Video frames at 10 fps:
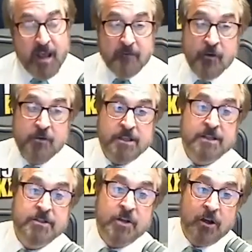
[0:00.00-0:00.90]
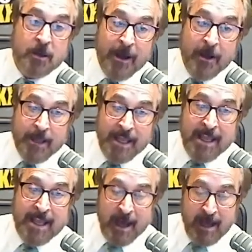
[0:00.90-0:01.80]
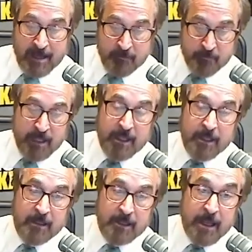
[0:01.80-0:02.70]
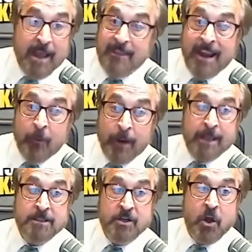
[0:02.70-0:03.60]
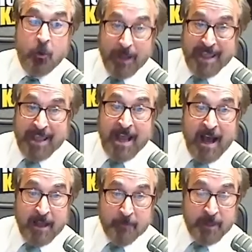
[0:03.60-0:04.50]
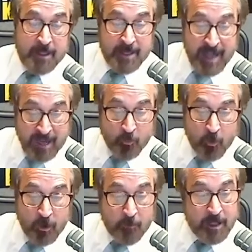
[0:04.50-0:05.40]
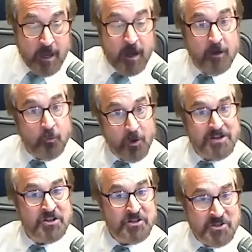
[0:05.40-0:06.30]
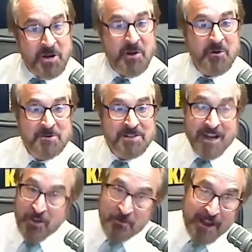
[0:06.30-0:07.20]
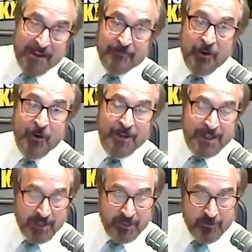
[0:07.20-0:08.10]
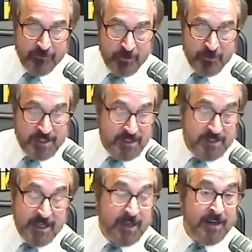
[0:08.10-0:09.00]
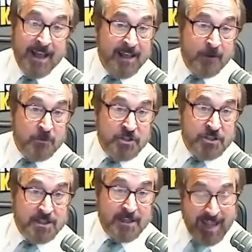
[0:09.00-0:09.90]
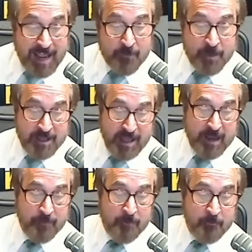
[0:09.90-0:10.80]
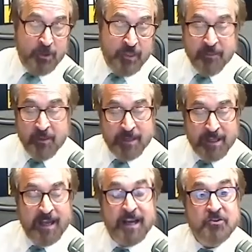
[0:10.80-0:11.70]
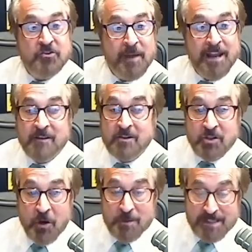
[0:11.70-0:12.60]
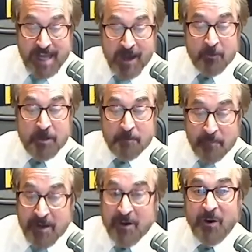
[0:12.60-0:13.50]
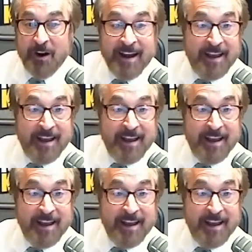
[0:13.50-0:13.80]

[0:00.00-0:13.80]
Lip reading: First, let's talk about EIB. There is no EIB network beyond Rush's shows. Now, you may have heard in interviews he said it was just a name he came up with at the beginning to make the show sound bigger.